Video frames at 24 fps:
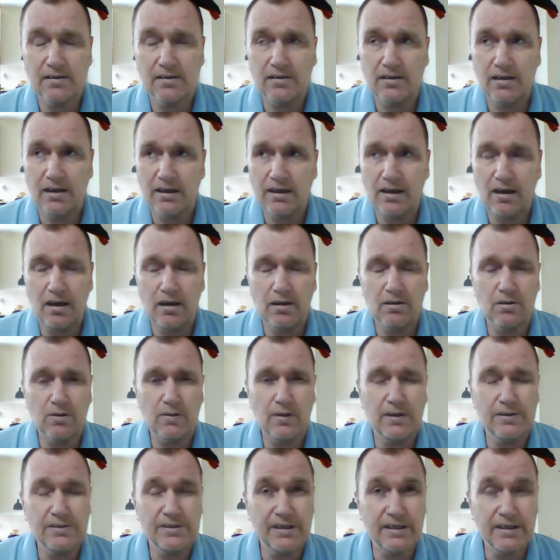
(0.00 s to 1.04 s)
I can't
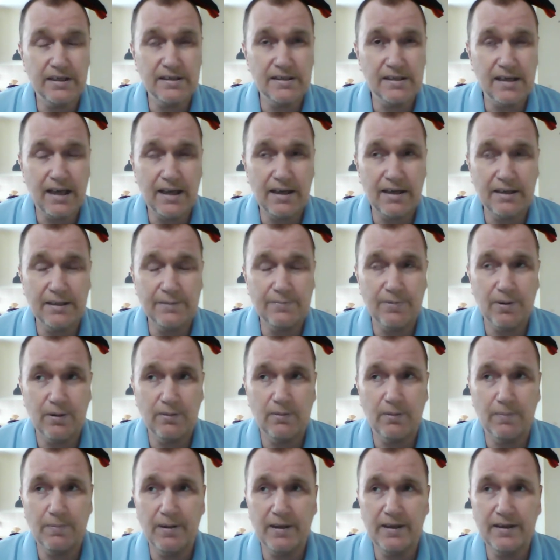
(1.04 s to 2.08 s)
quote it exactly,
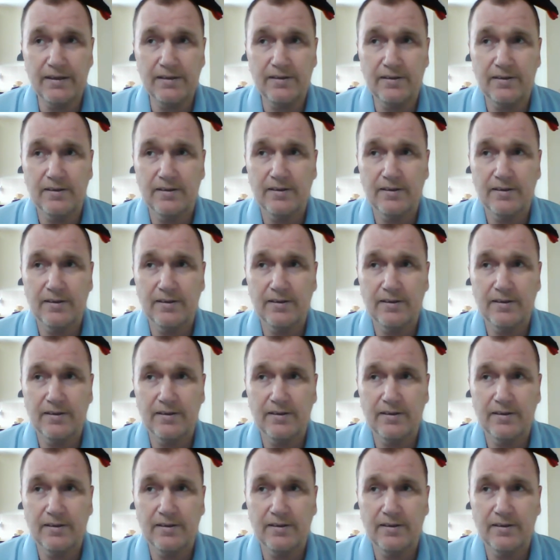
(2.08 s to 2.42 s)
probably,